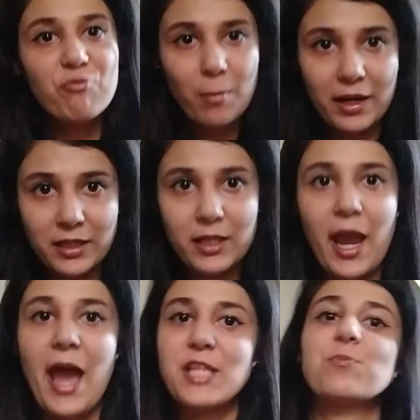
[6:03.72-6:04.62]
money
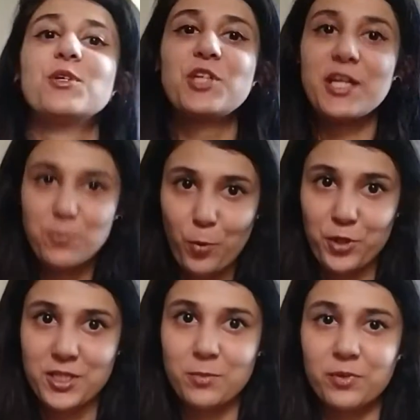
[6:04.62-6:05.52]
as much as
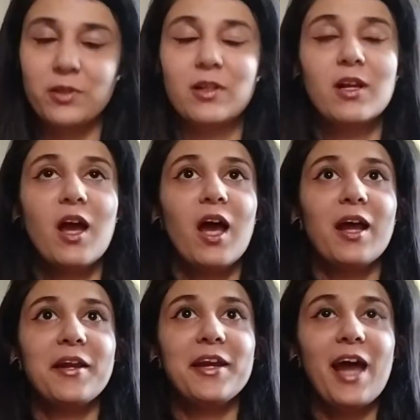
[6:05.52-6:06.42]
possible.
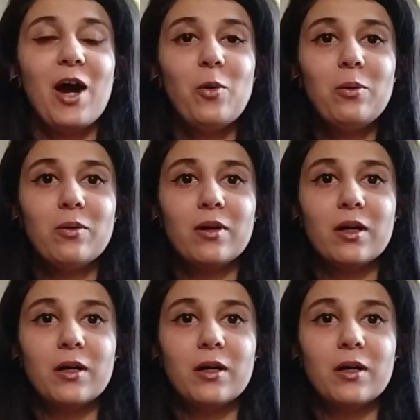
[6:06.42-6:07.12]
Now,